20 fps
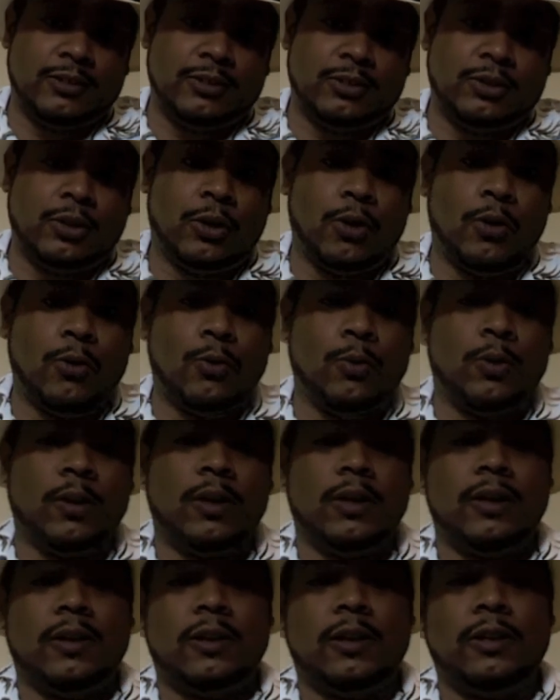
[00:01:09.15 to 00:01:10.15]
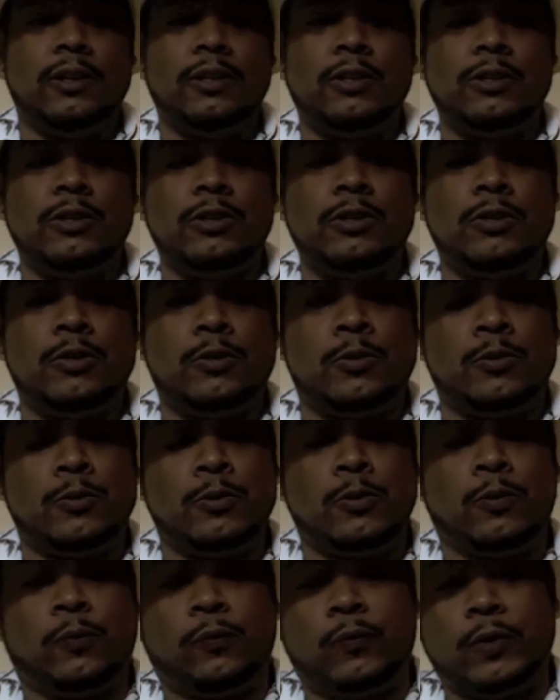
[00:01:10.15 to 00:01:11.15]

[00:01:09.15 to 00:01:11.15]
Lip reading: So you